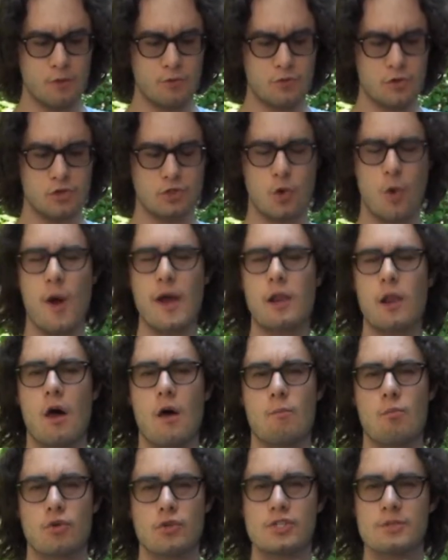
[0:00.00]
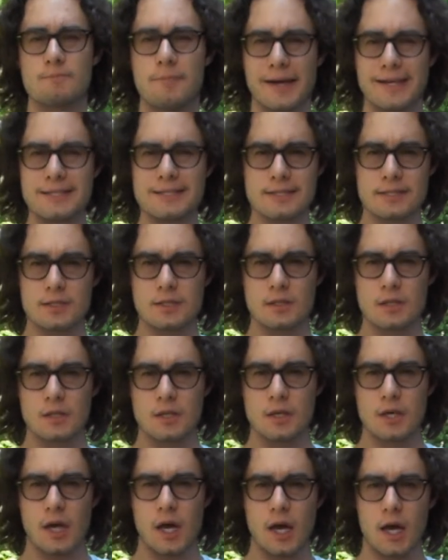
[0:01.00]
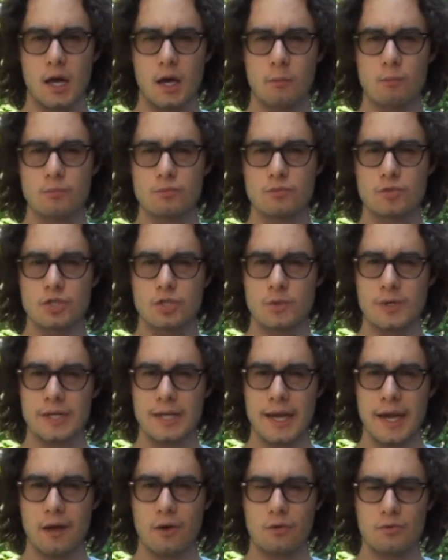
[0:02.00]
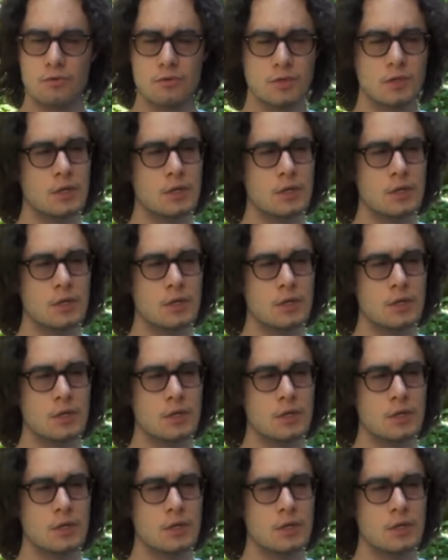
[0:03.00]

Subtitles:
there's quite a lot more spice to it now.